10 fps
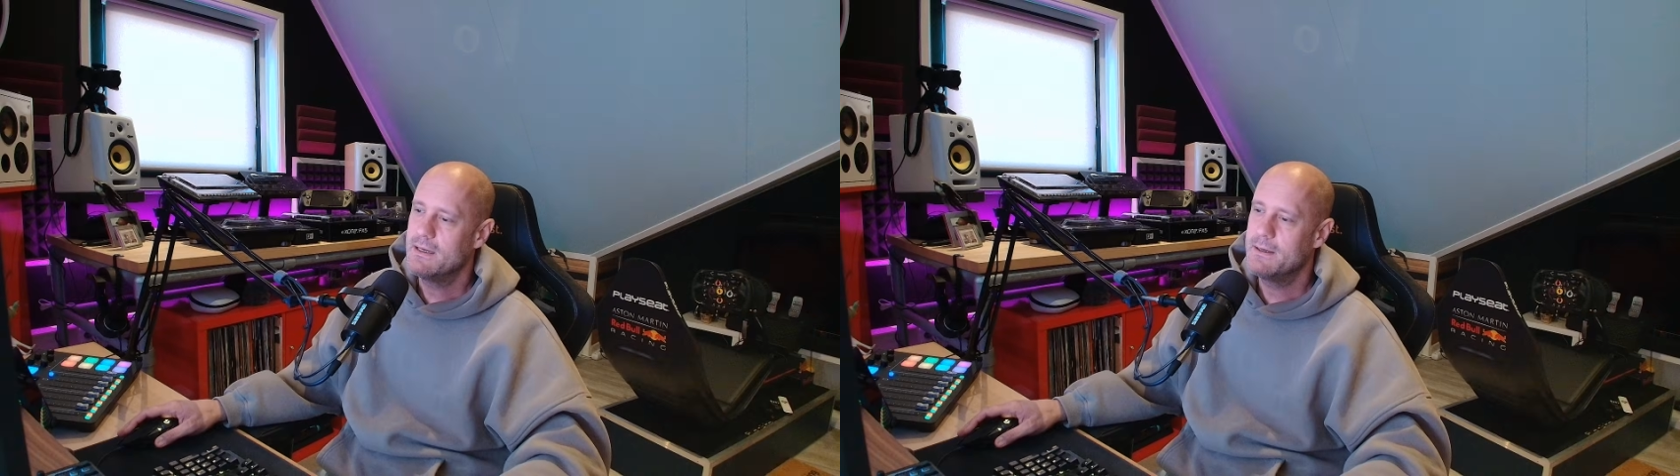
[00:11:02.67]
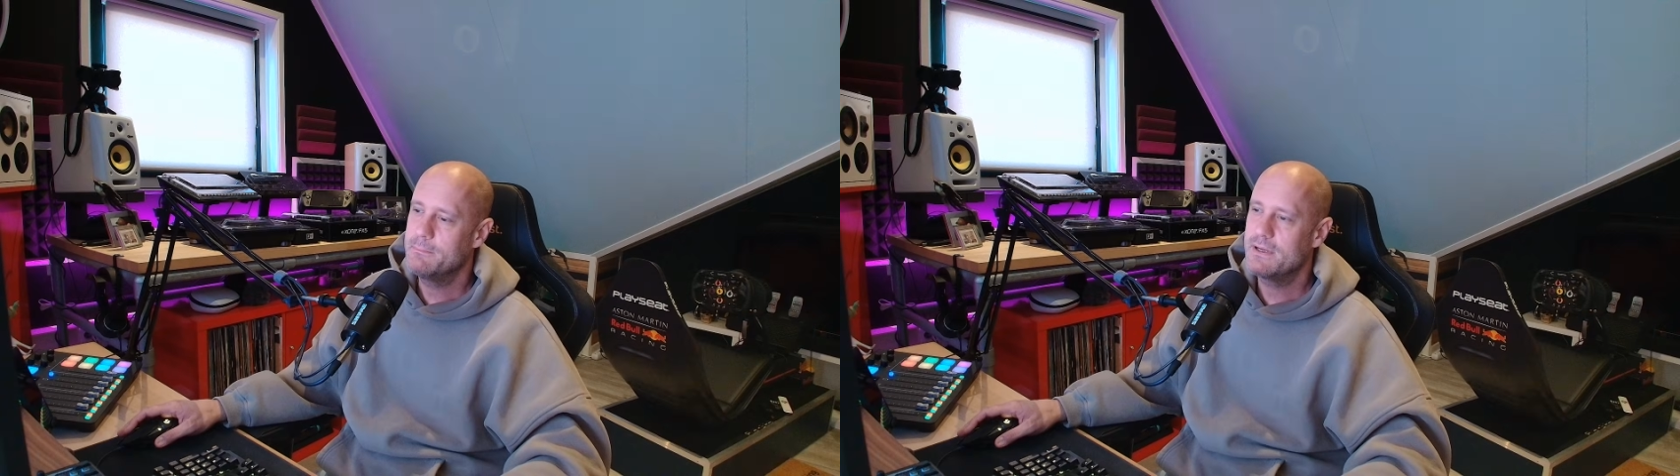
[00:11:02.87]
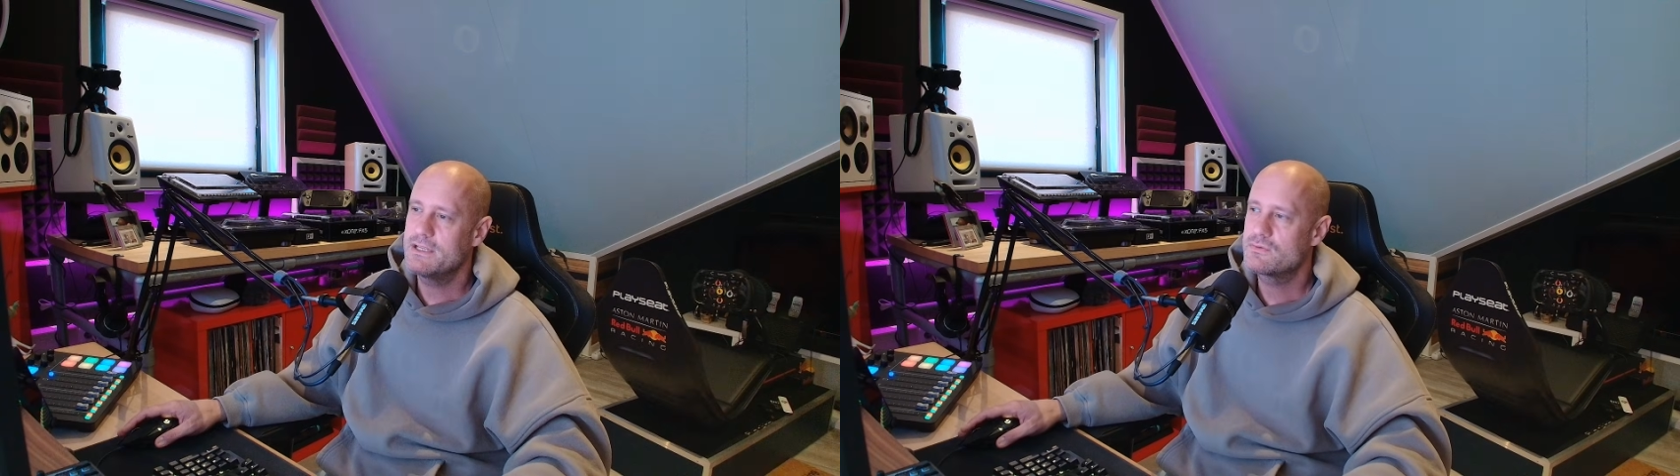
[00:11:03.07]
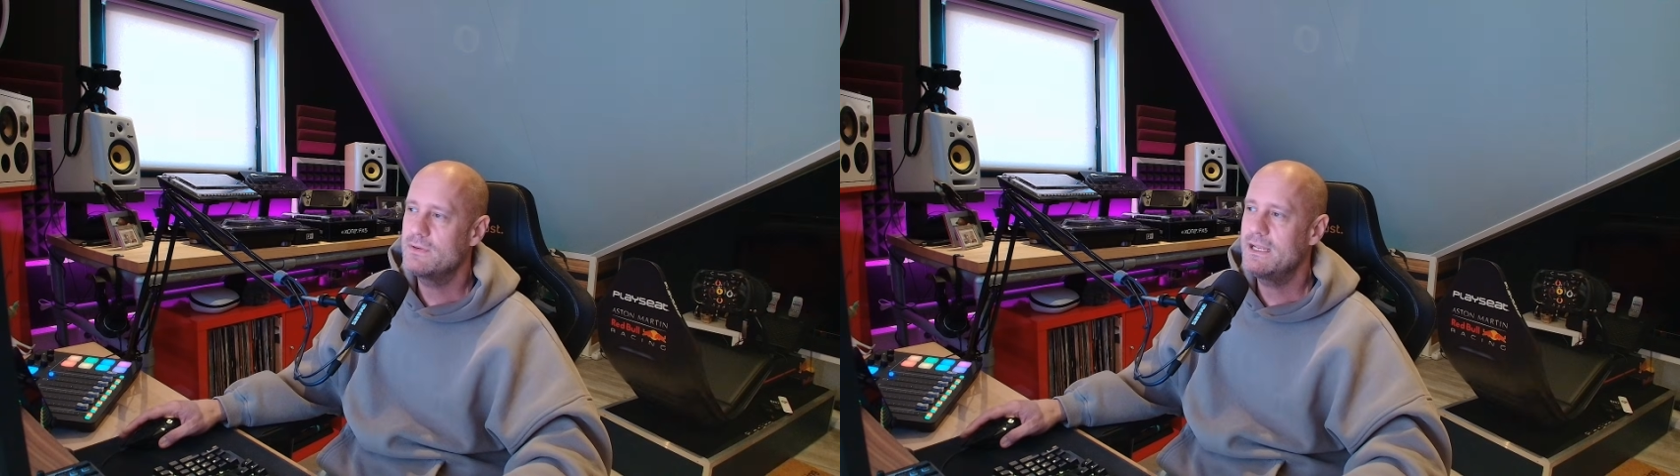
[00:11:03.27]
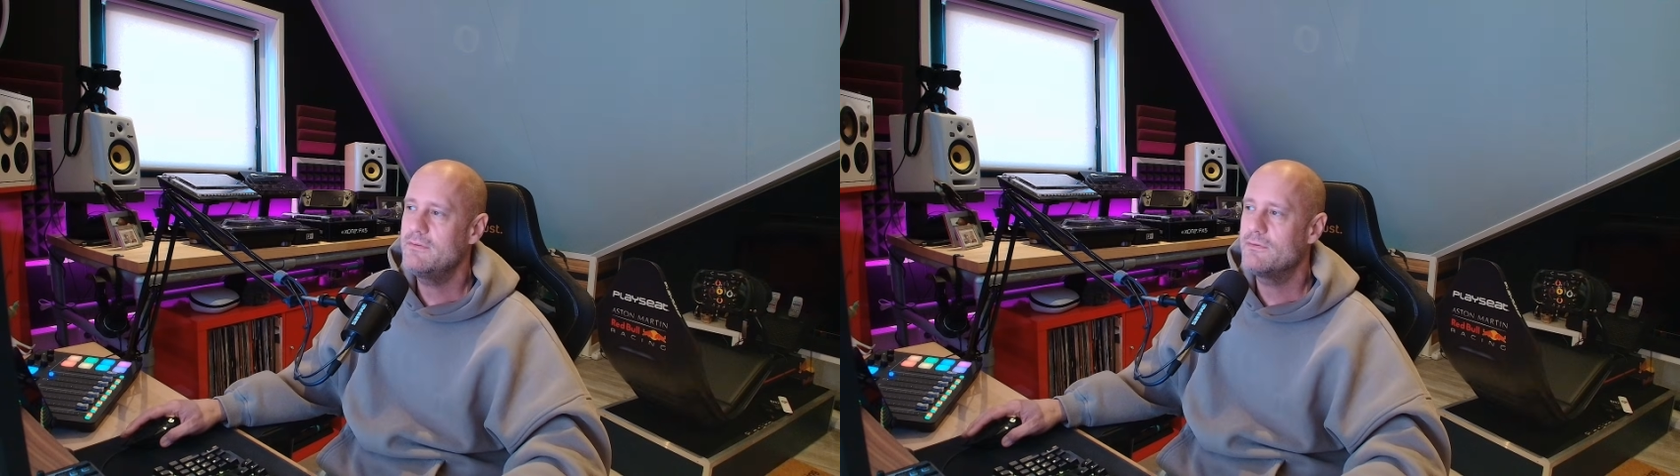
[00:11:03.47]
but it's
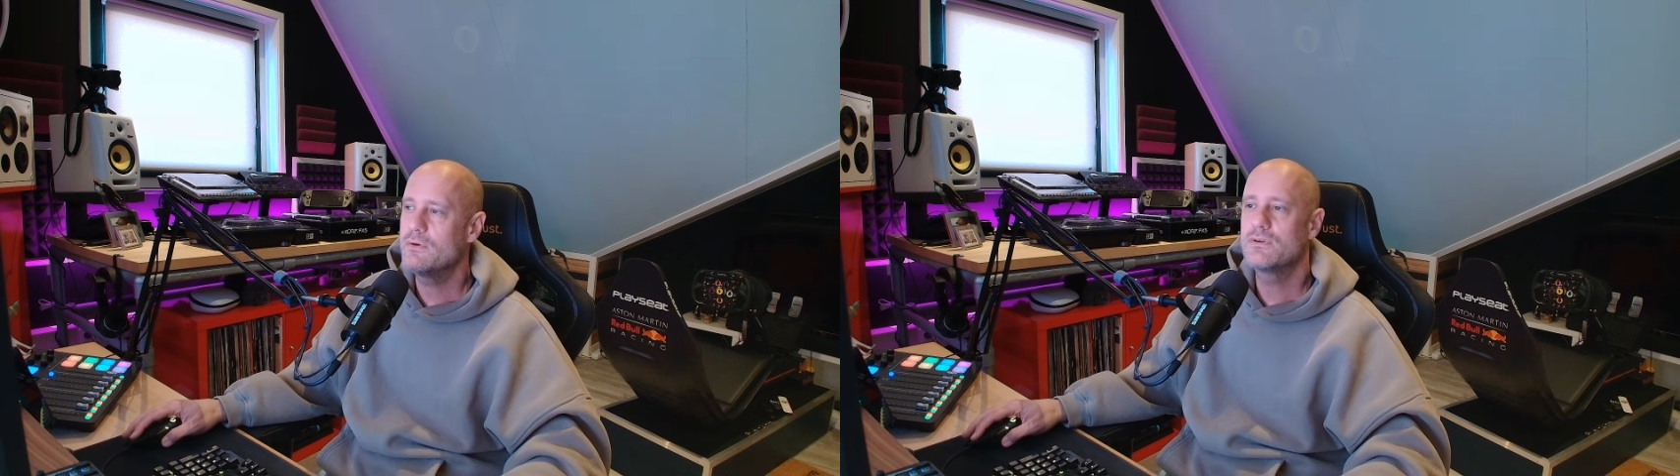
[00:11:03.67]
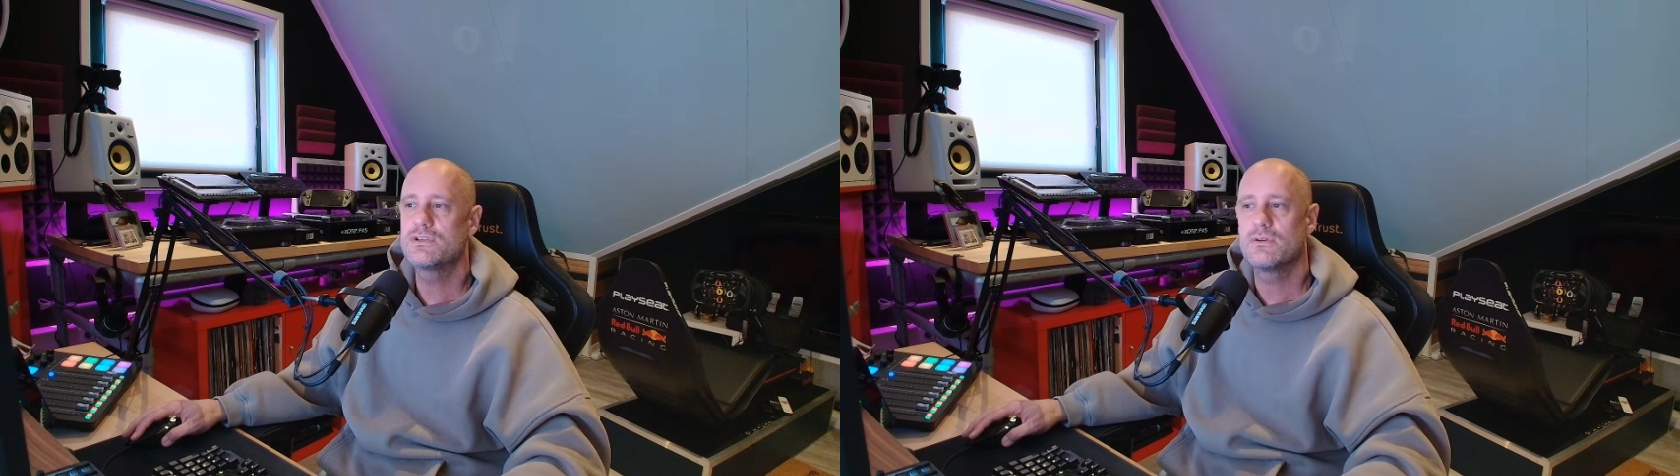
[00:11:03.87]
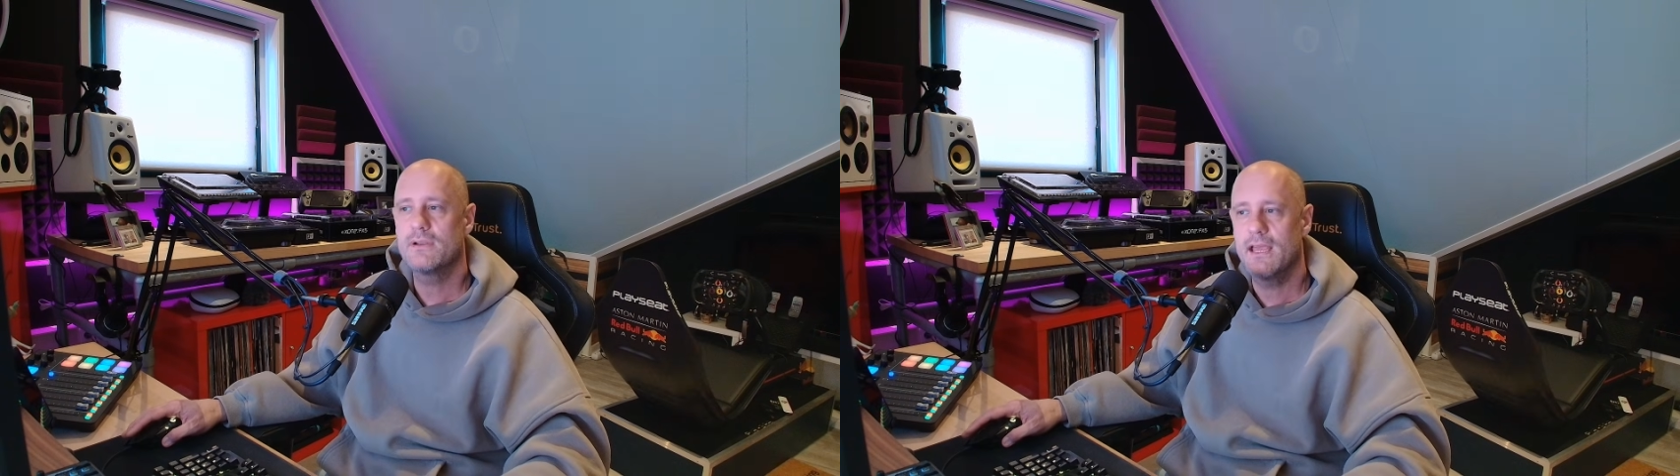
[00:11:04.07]
really focused on